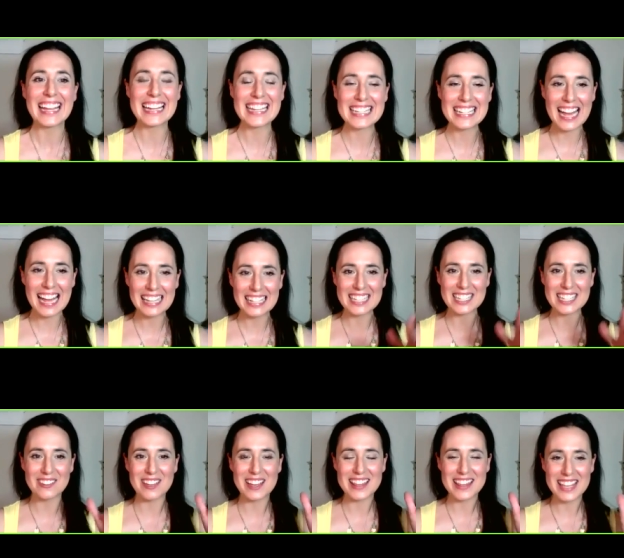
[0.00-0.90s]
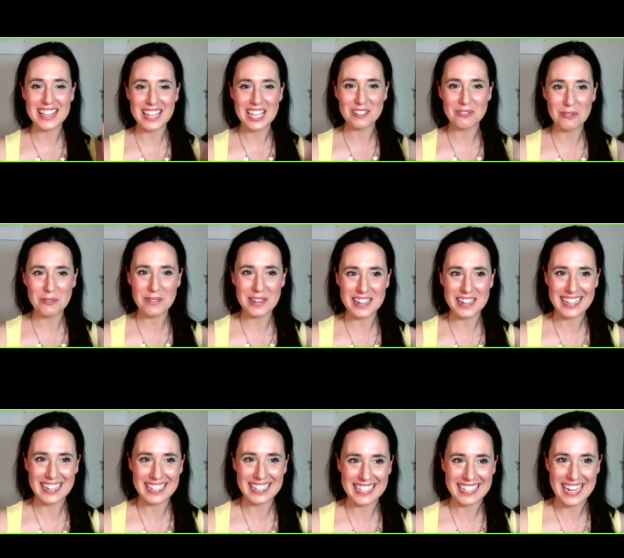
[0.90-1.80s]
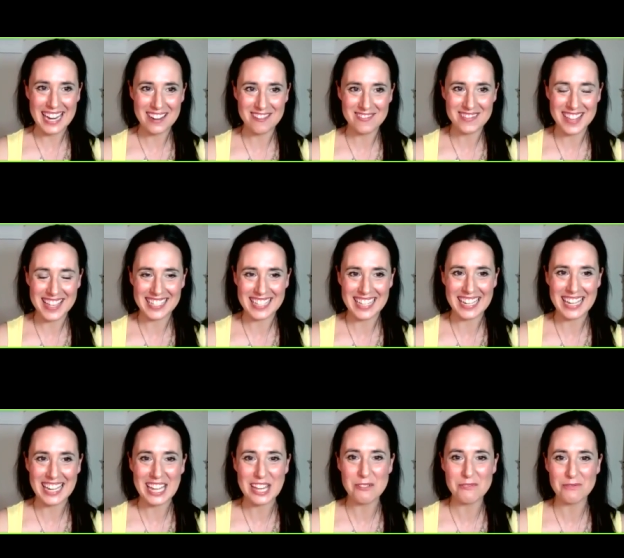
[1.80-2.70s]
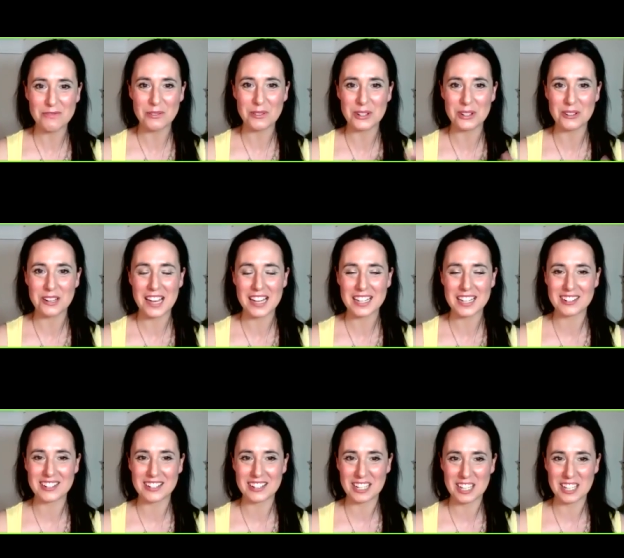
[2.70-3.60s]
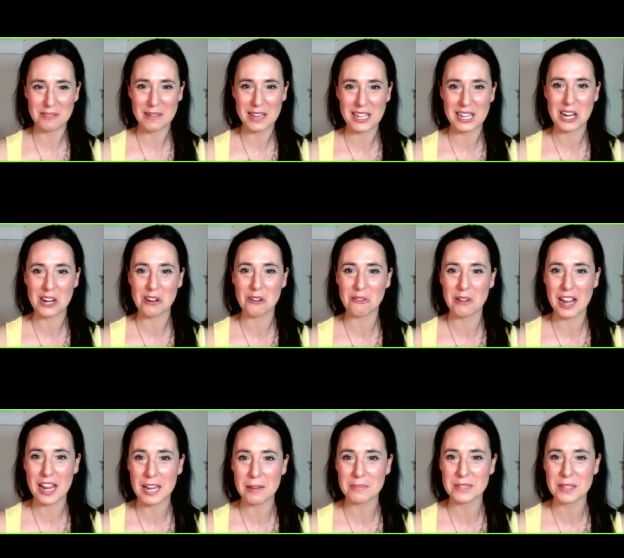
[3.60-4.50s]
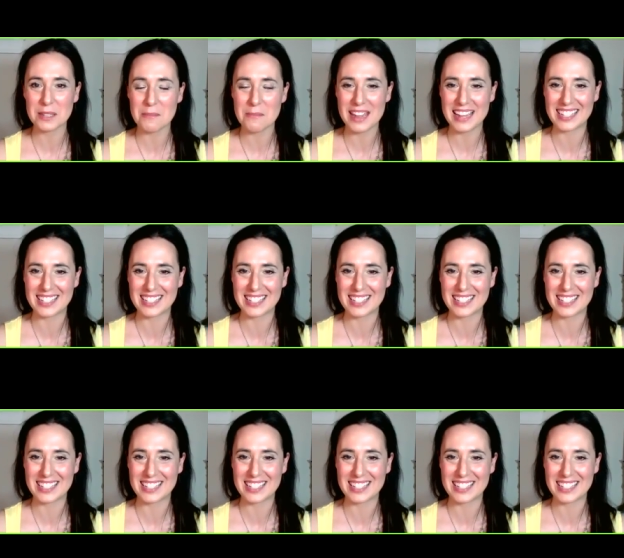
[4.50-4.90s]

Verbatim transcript: exactly. So I think that's what we need to take from this: that if we do not start talking about it, crimes may